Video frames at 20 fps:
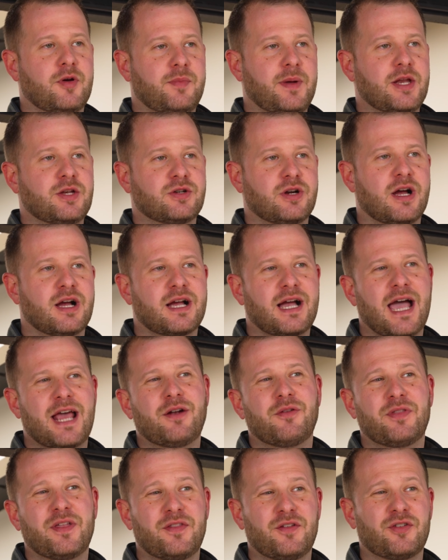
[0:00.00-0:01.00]
with my truck, I
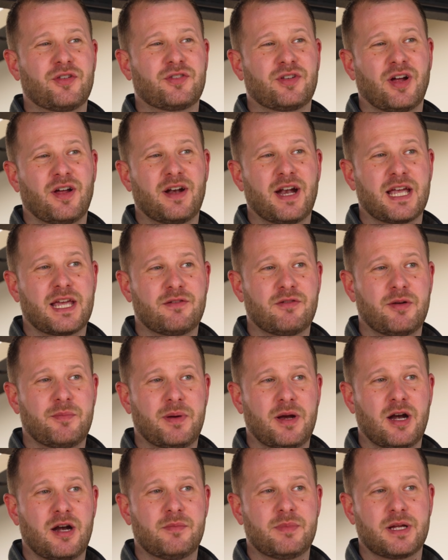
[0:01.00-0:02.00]
don't think there's a ton I can
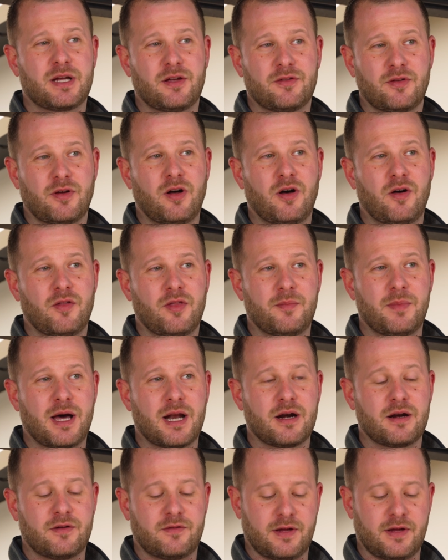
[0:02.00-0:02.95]
repair because of all of the modern